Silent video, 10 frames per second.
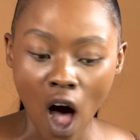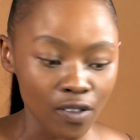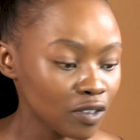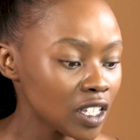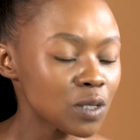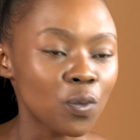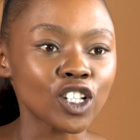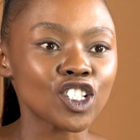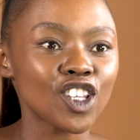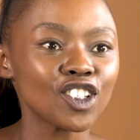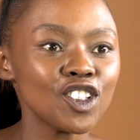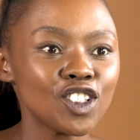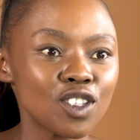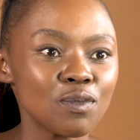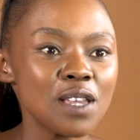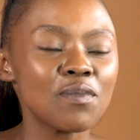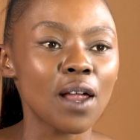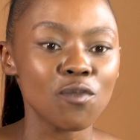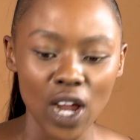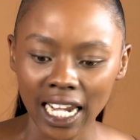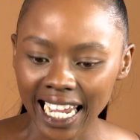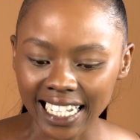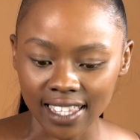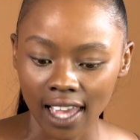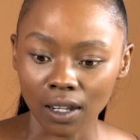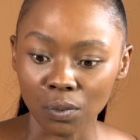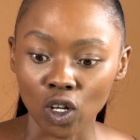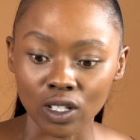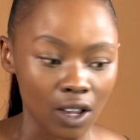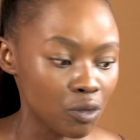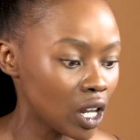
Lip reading: Half of these brushes are new to me, but I'm really excited because I